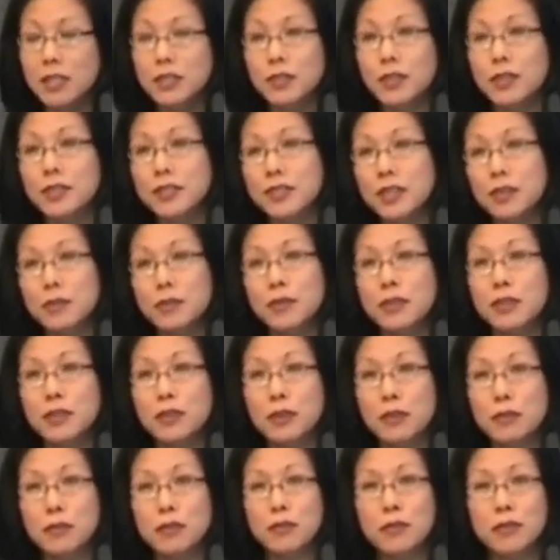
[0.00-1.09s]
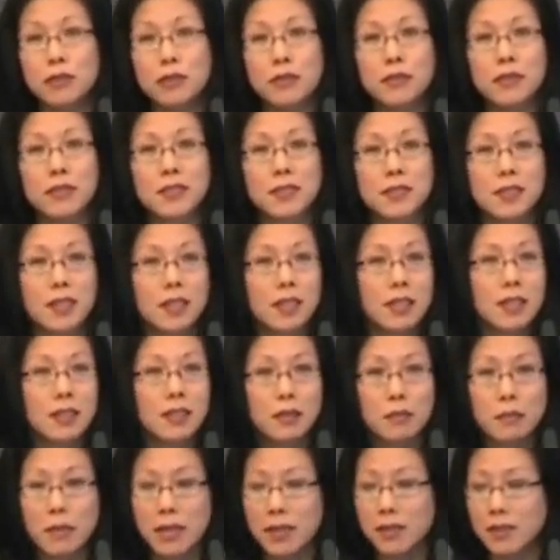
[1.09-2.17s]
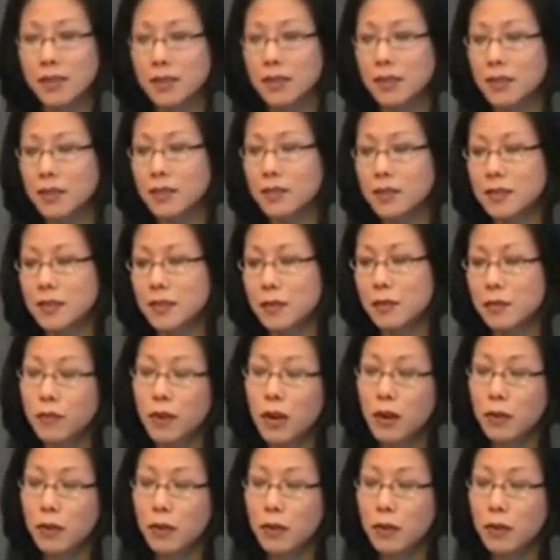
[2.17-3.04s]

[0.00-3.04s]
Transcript: So I'll start with an overview of the study, the methods,